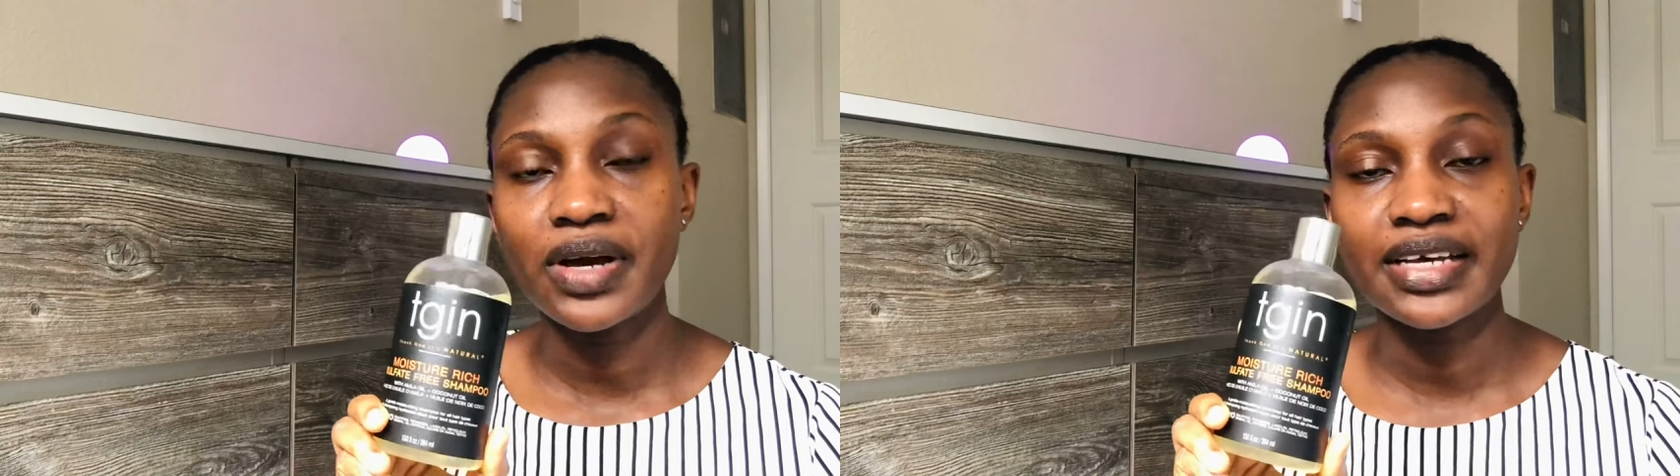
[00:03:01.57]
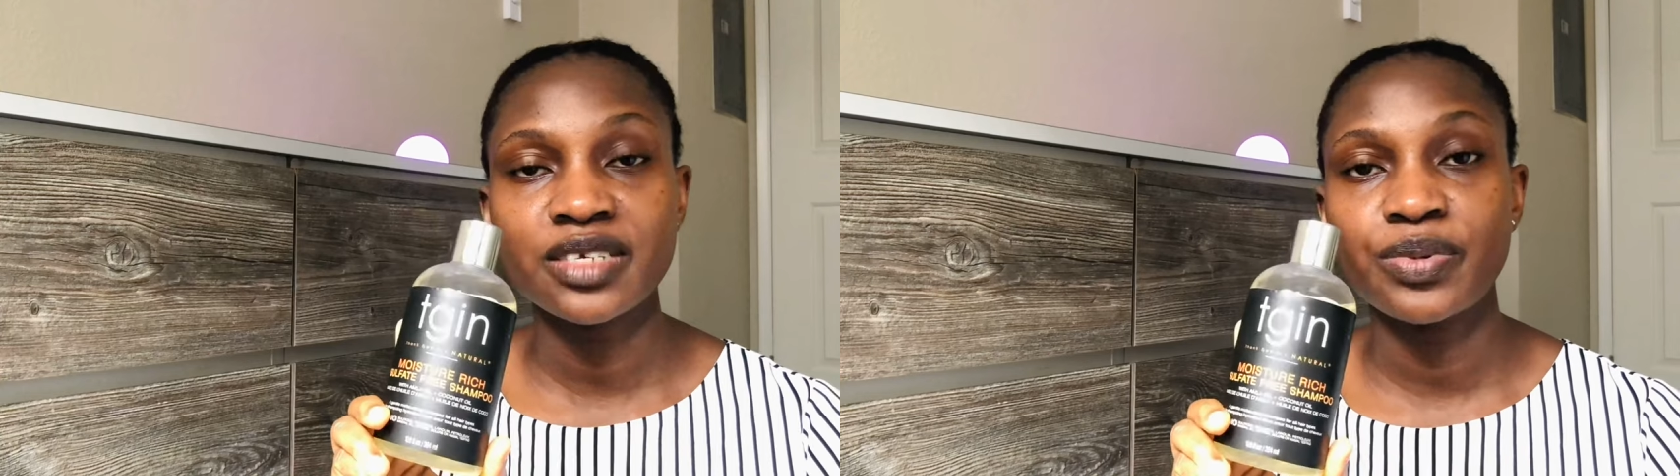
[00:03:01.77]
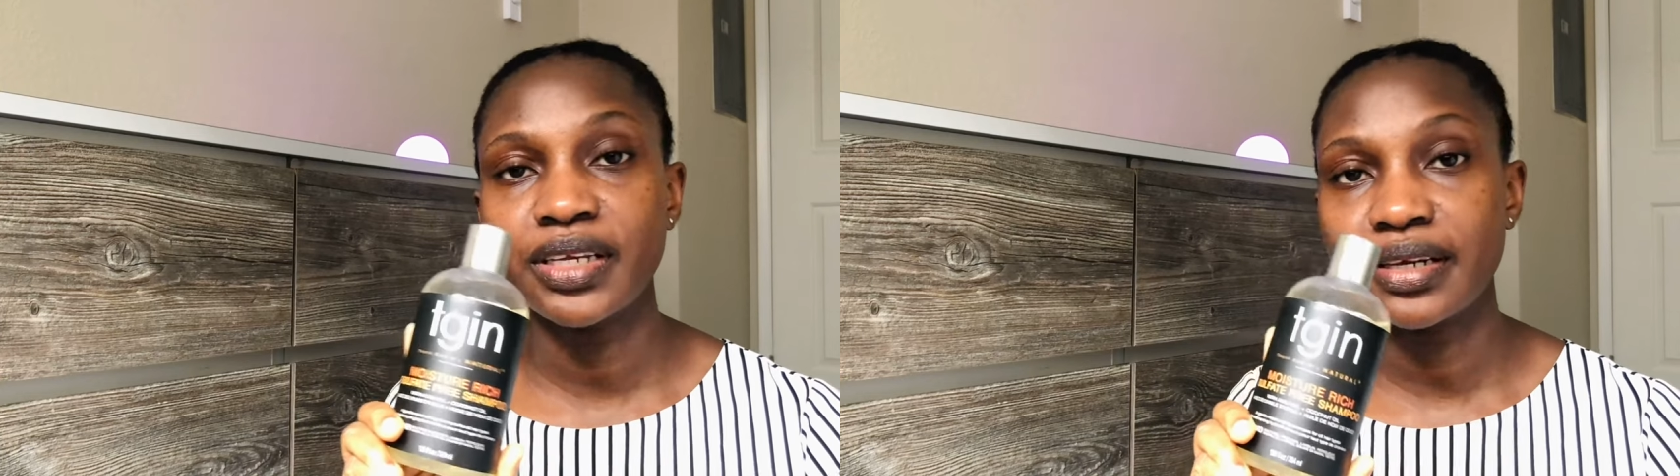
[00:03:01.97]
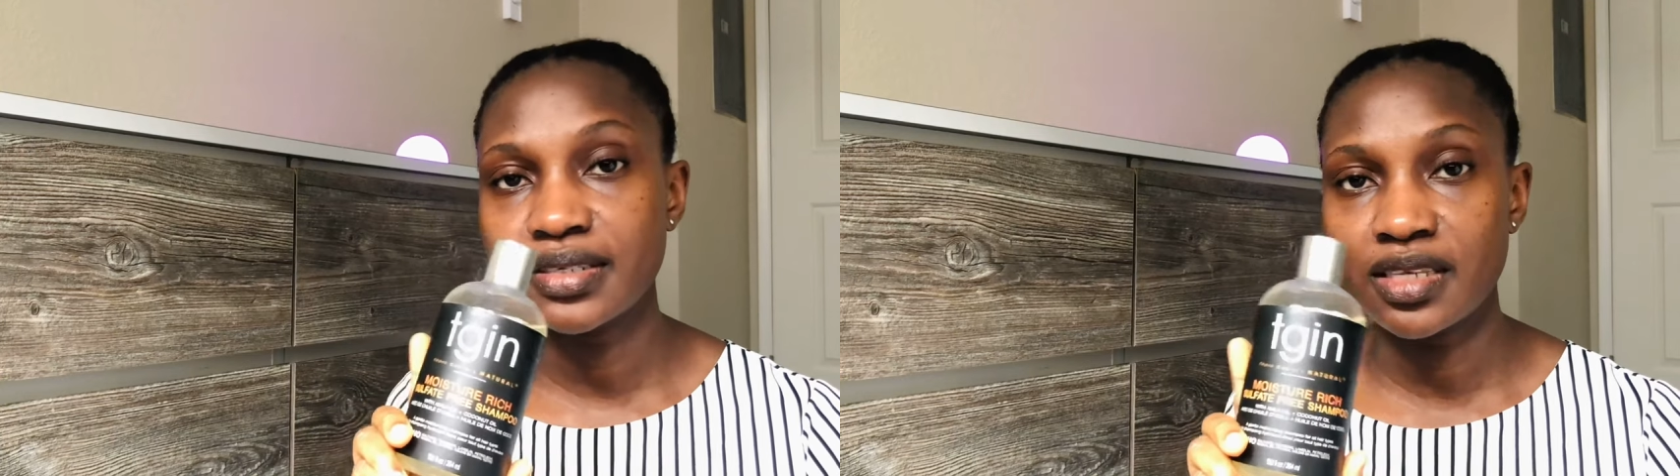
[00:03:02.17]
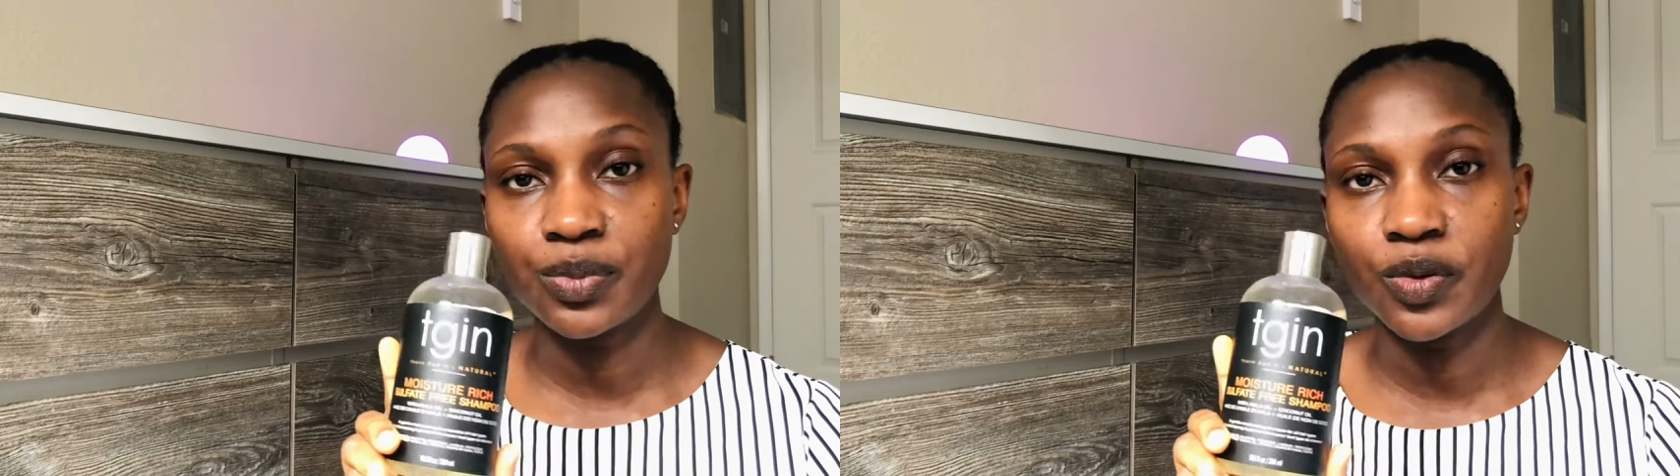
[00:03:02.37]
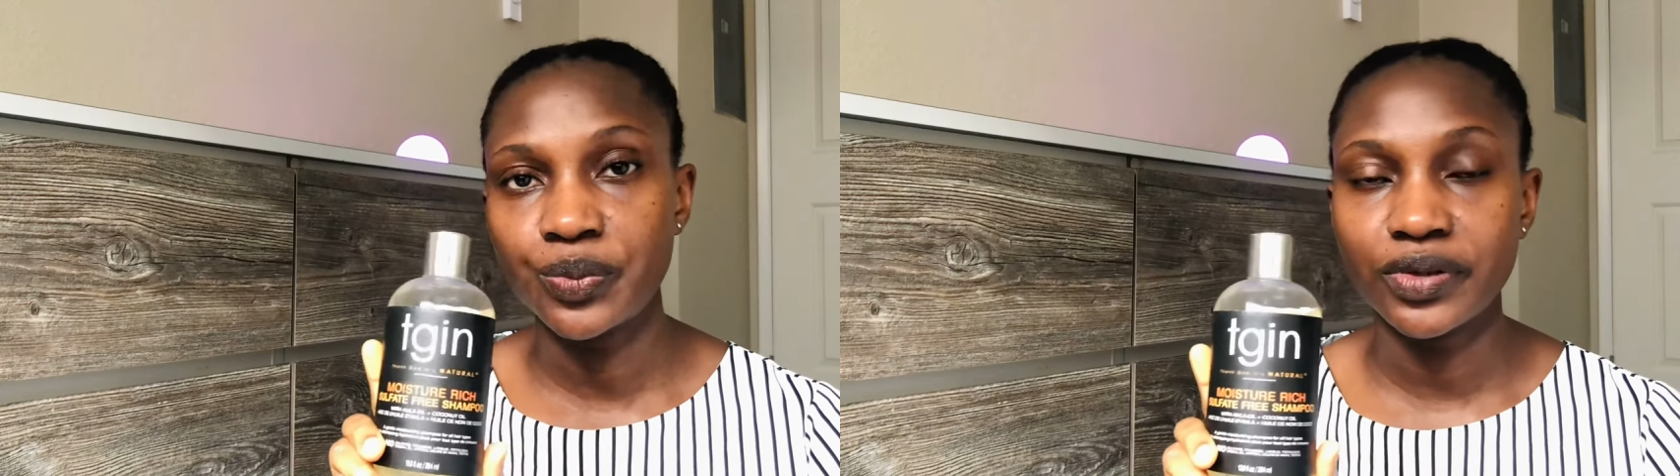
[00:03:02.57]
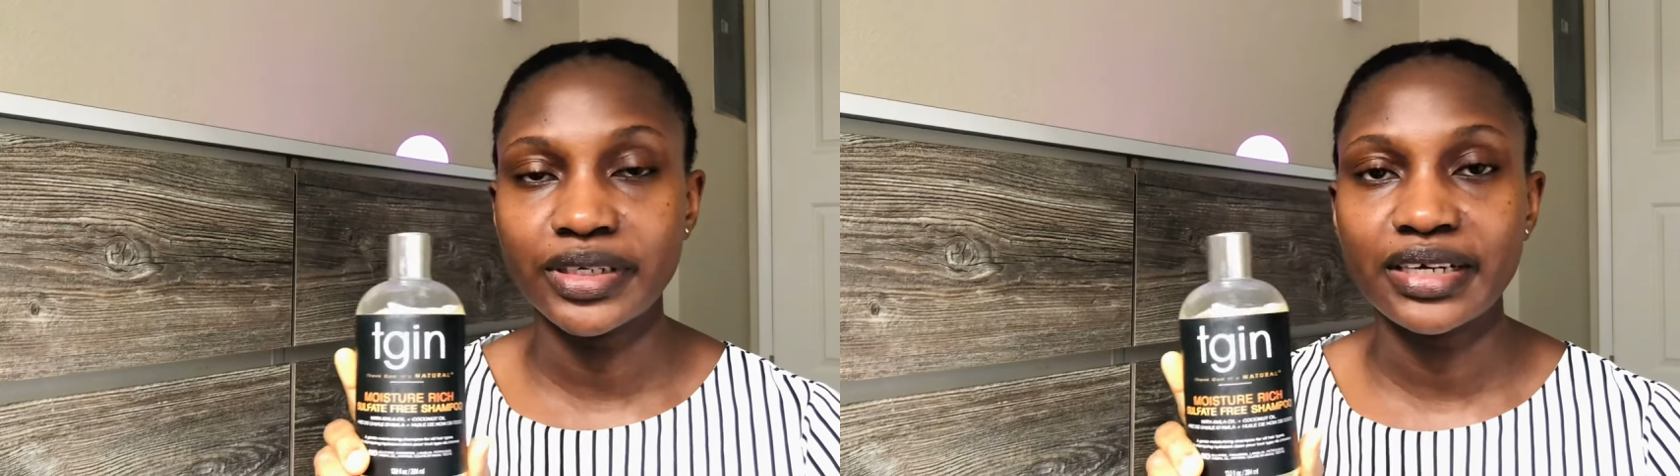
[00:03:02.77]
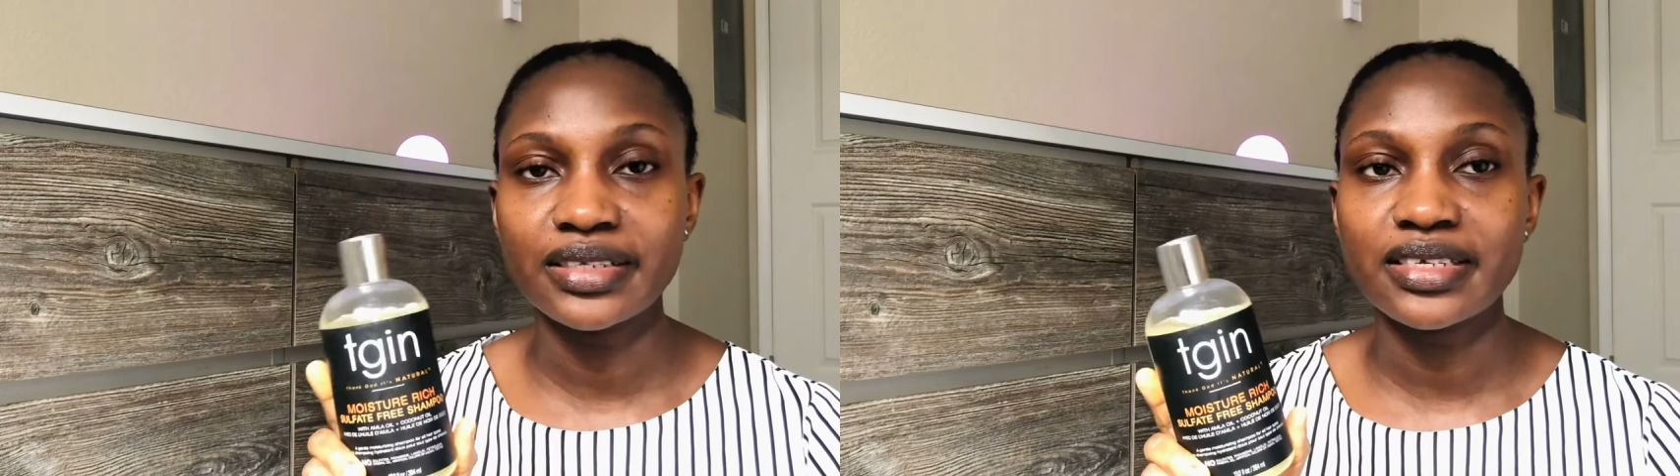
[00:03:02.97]
has been a staple
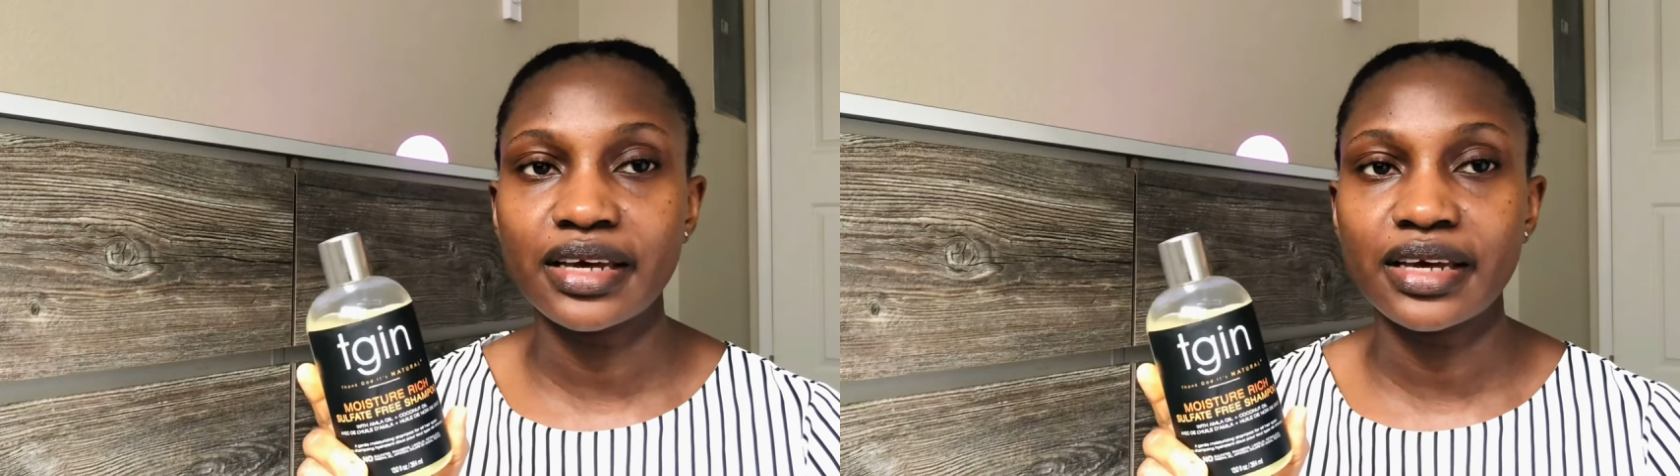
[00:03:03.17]
product.